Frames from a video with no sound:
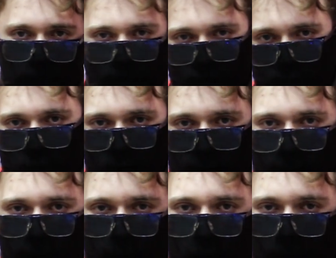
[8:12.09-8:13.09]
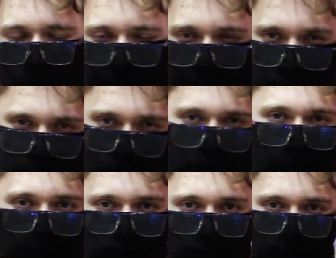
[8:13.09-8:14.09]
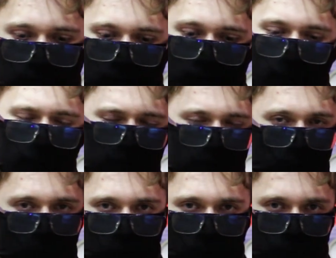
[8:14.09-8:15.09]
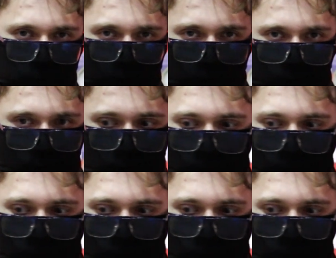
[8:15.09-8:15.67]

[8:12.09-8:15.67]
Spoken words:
that would perform as greatly in unsupported position